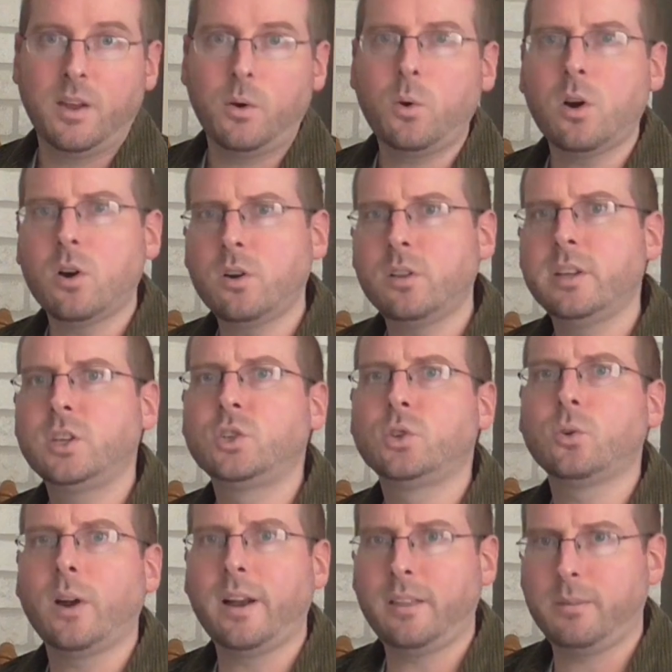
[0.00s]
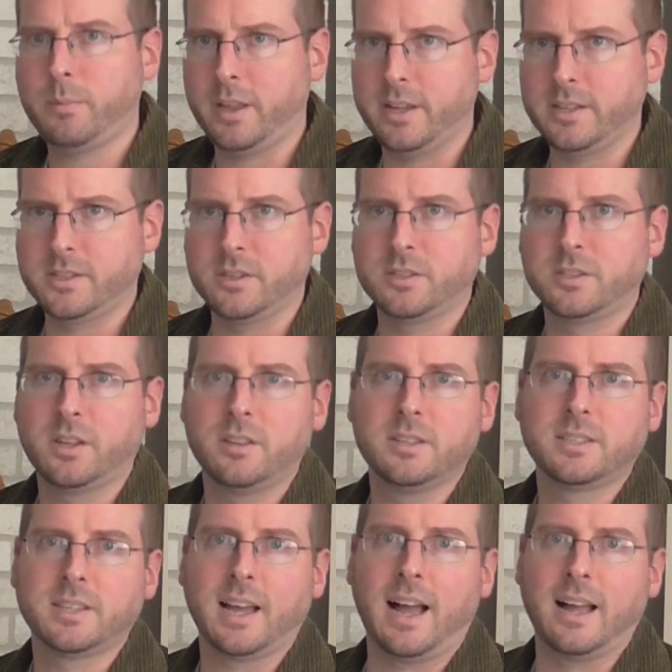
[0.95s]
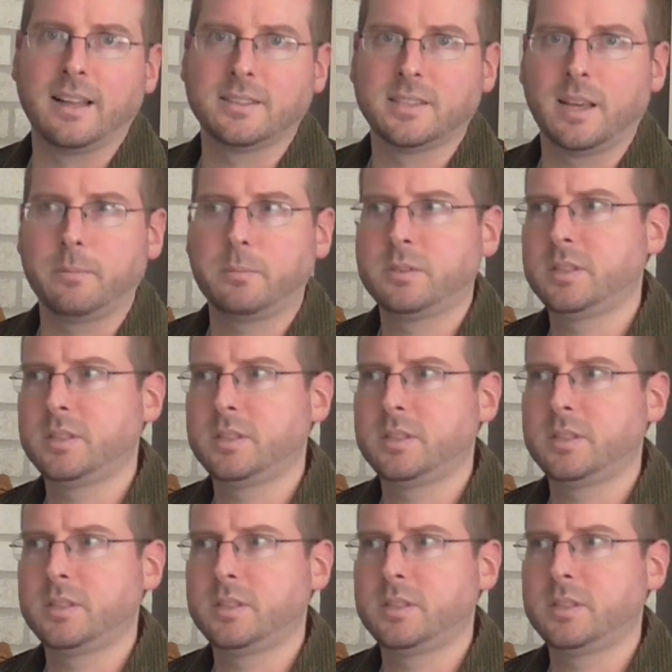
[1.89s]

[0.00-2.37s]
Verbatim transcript: there were early trailblazers to this concept,